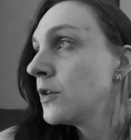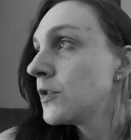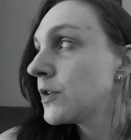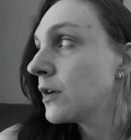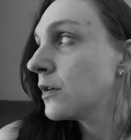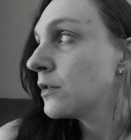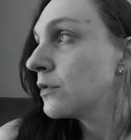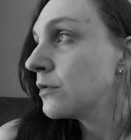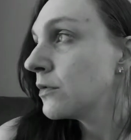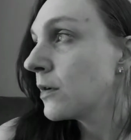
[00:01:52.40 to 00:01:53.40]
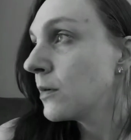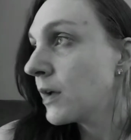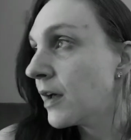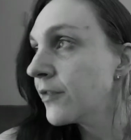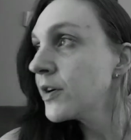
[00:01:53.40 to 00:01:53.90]
So
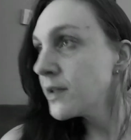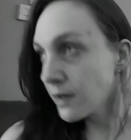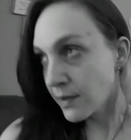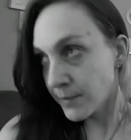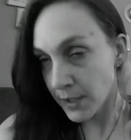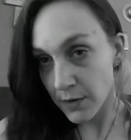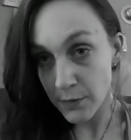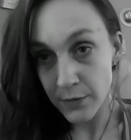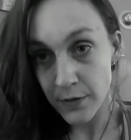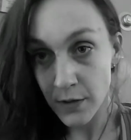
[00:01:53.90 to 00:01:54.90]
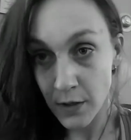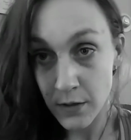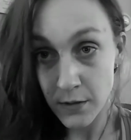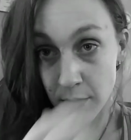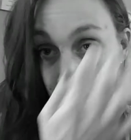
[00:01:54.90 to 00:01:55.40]
every time I go to the
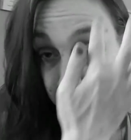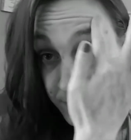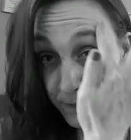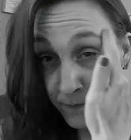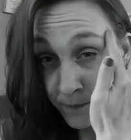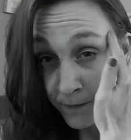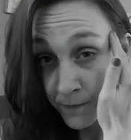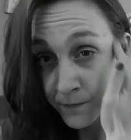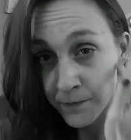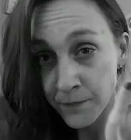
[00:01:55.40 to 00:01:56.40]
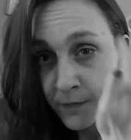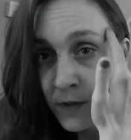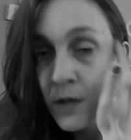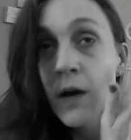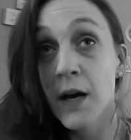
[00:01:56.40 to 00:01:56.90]
doctor,
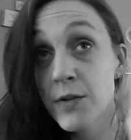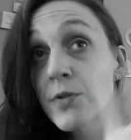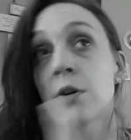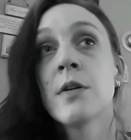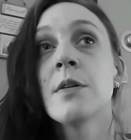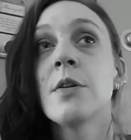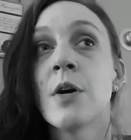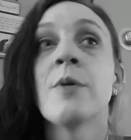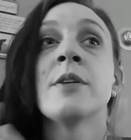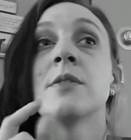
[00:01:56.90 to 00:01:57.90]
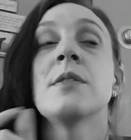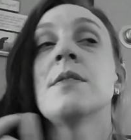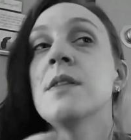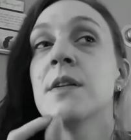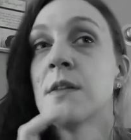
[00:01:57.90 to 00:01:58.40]
I started going to
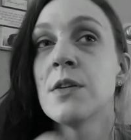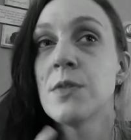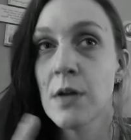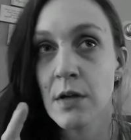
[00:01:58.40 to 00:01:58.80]
see this